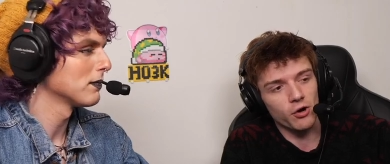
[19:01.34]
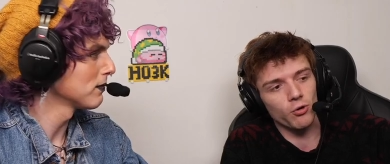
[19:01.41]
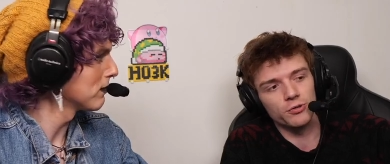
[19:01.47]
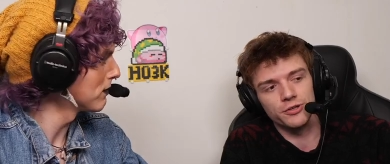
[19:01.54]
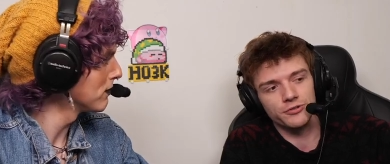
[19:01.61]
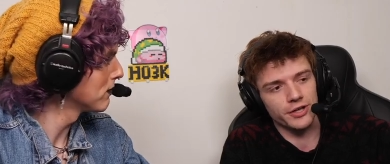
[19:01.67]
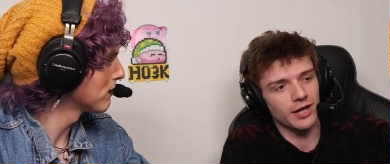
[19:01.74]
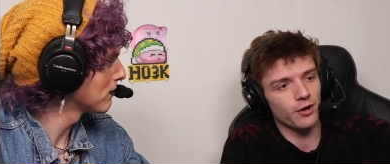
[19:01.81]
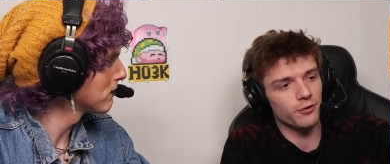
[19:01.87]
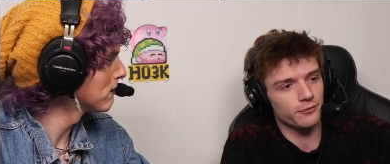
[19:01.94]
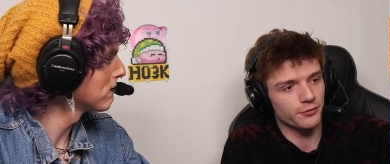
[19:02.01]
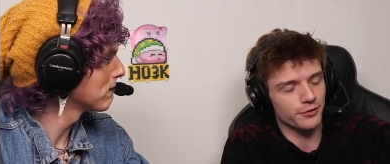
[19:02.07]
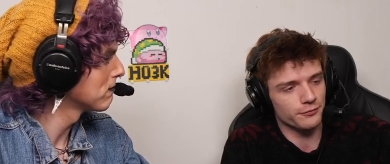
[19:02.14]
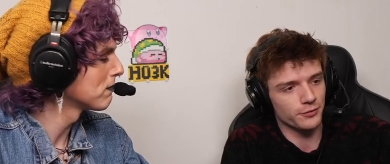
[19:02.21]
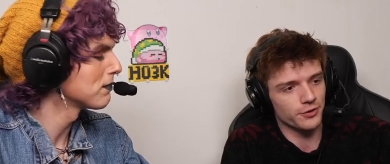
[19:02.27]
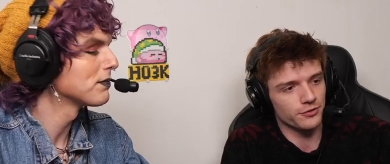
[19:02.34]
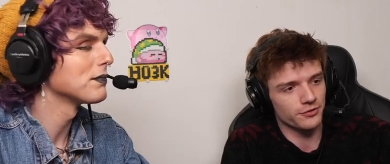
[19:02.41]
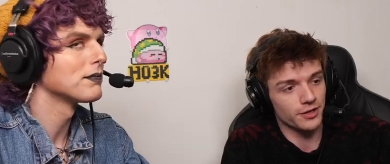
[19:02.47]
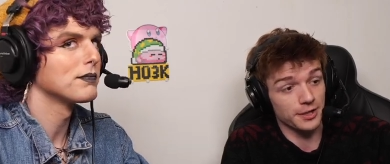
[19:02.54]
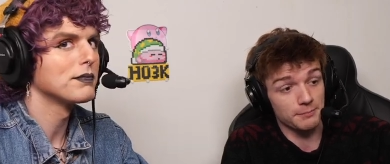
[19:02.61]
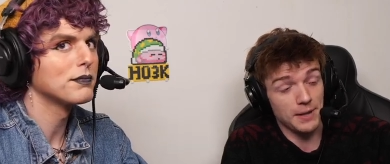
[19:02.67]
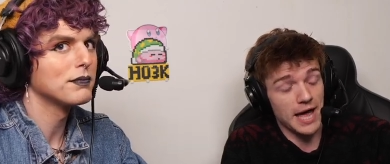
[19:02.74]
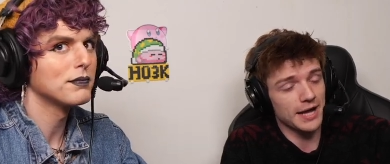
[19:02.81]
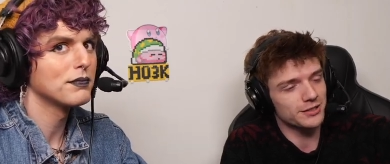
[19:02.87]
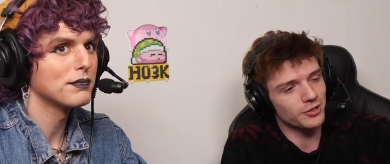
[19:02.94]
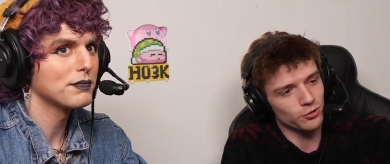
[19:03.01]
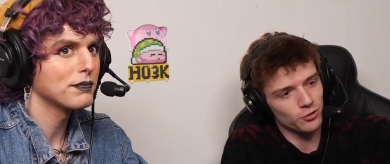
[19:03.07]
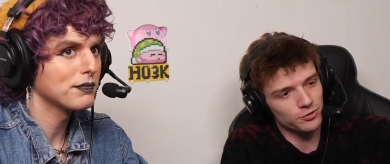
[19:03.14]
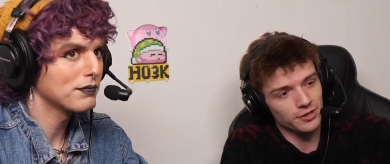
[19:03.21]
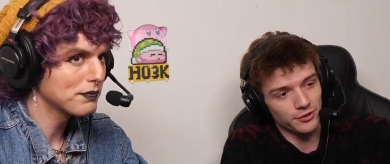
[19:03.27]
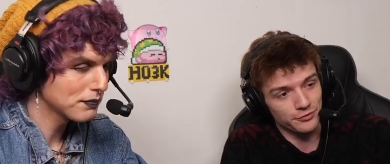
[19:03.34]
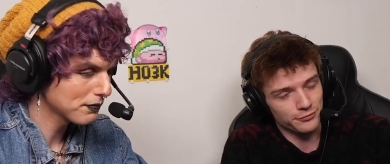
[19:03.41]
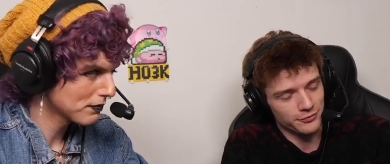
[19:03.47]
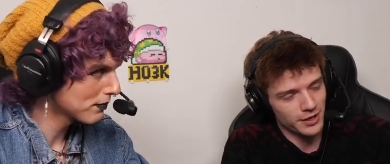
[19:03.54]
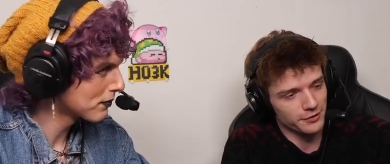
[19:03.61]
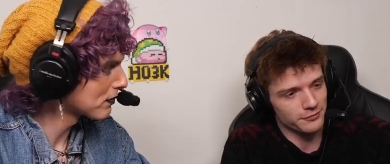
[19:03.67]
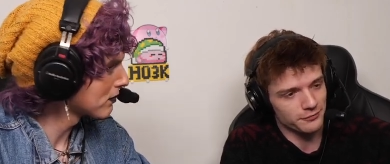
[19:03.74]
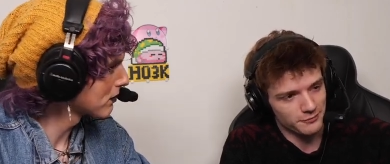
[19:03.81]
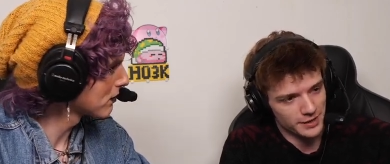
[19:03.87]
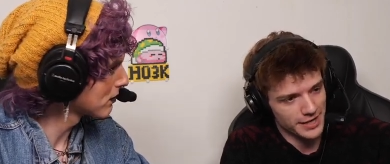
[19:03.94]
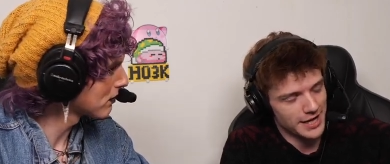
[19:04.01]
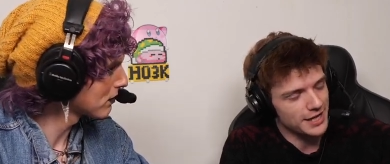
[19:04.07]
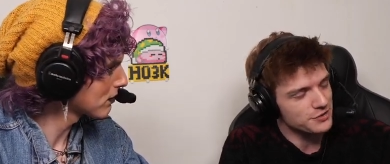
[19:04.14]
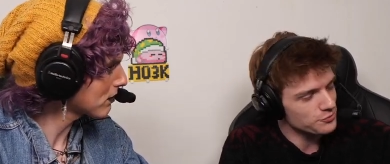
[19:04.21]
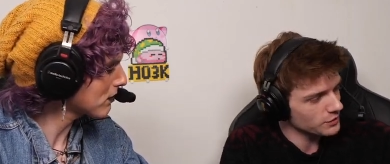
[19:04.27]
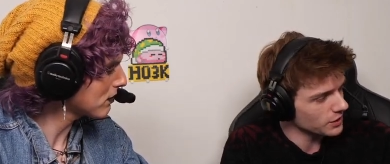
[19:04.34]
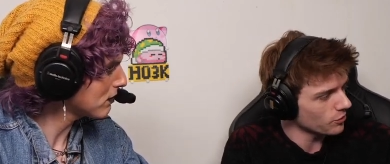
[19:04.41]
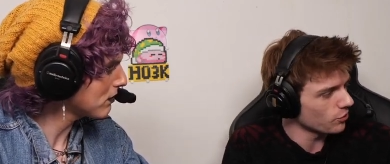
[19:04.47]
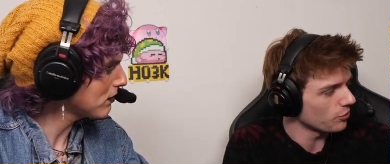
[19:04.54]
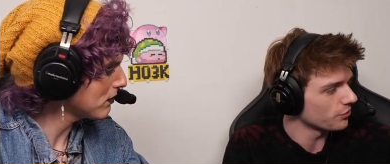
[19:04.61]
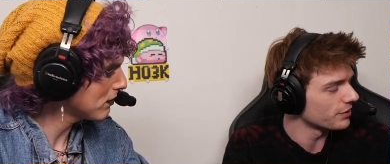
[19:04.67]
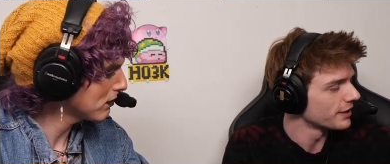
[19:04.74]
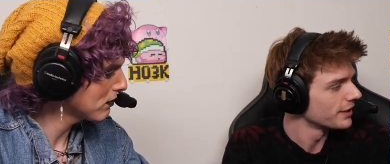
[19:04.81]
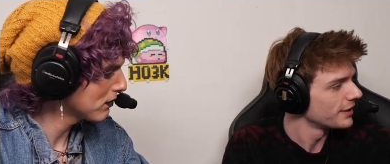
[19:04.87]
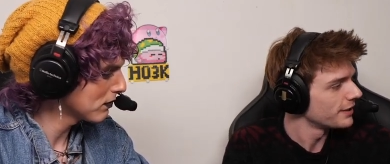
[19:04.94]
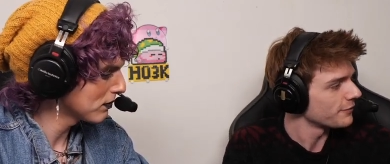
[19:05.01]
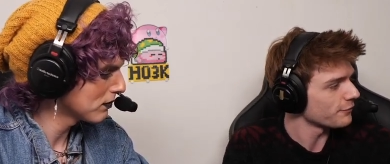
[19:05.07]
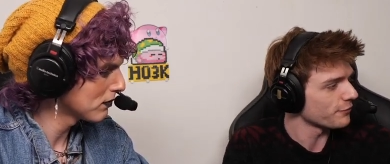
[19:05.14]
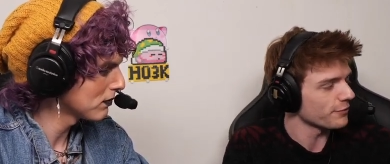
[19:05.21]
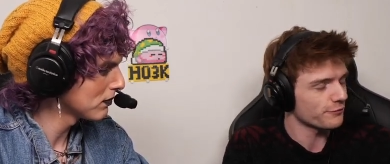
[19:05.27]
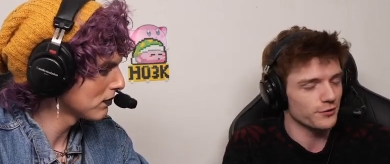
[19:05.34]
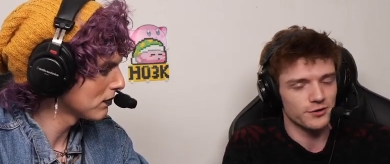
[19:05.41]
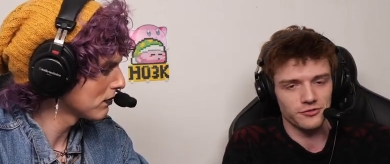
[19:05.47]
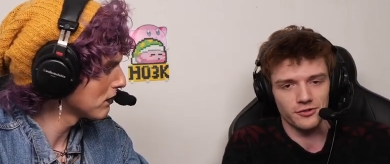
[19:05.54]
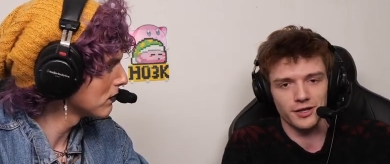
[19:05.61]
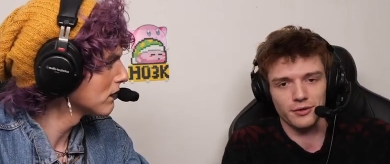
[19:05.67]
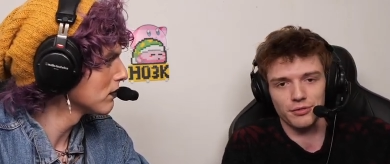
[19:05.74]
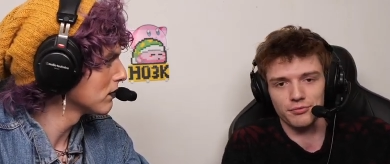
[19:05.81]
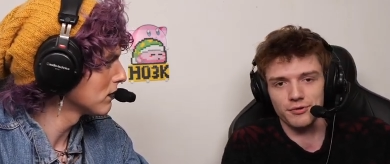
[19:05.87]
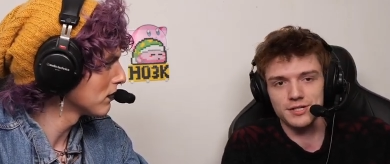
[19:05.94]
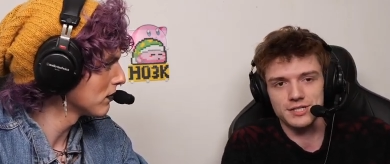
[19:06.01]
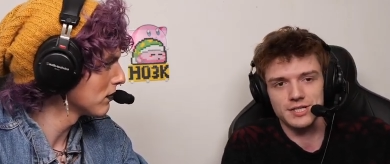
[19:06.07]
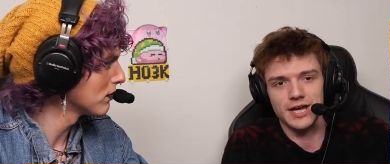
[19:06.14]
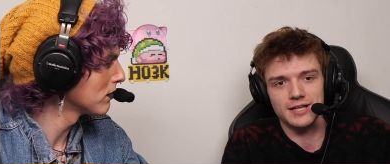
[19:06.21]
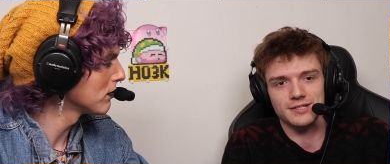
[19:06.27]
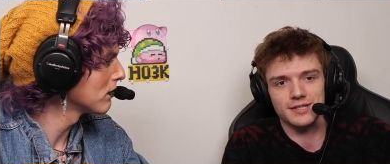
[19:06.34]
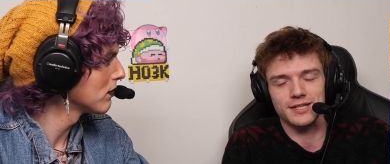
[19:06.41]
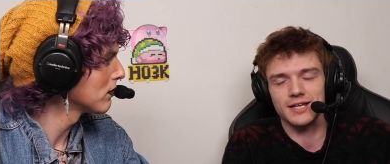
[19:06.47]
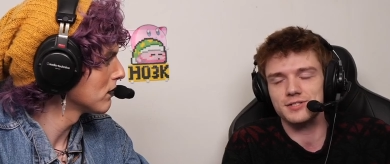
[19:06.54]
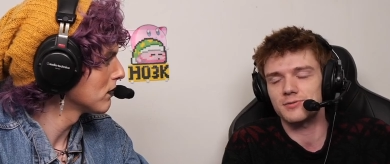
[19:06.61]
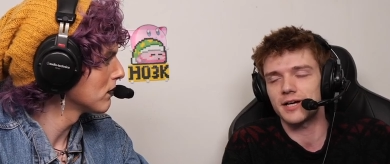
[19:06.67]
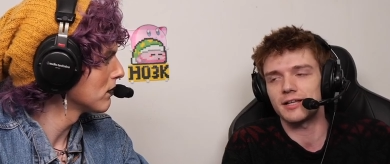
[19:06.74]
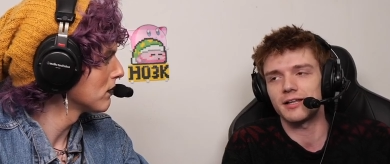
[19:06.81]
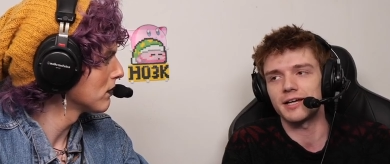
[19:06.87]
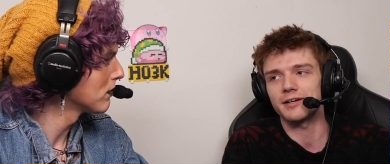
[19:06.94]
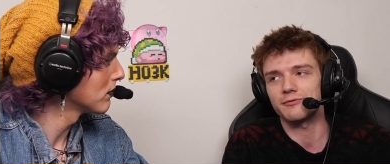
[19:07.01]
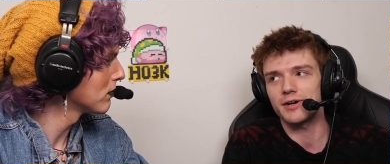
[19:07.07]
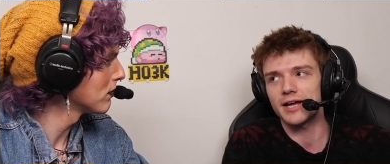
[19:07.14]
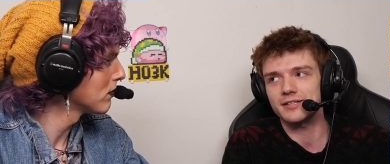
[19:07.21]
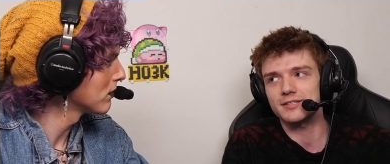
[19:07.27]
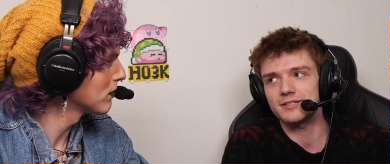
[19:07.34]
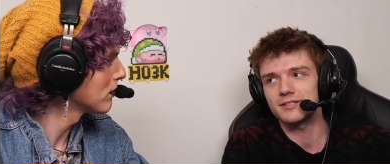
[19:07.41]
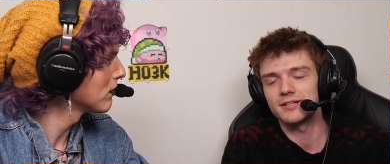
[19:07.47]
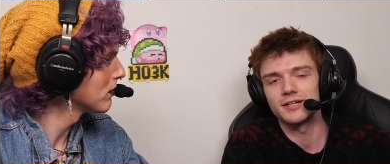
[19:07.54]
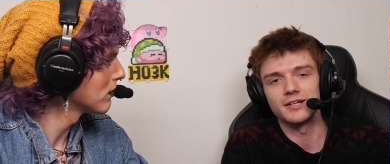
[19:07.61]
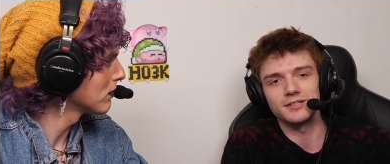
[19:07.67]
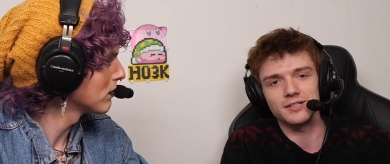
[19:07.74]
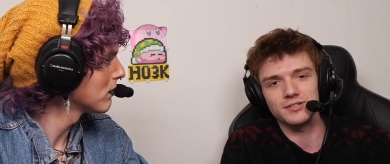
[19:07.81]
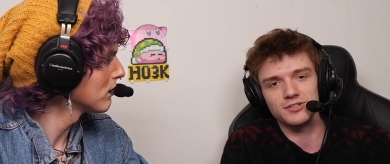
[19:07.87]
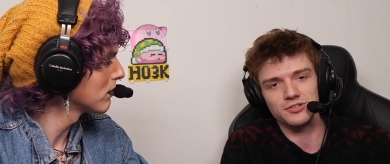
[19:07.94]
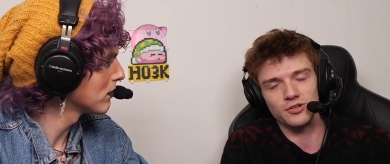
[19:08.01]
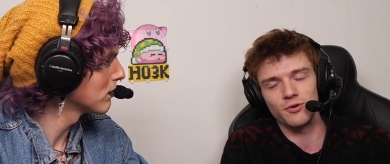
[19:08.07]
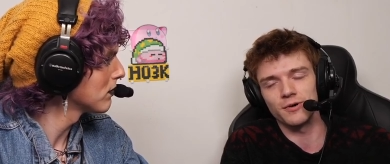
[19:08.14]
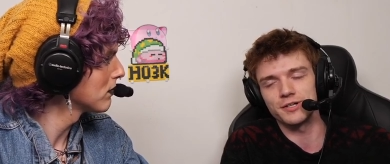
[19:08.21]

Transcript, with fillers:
Speaker 1: cold as mm-hmm. hell for the first like bad cold. I was my hands were cold for the first like three sets, and that's why like Rex did so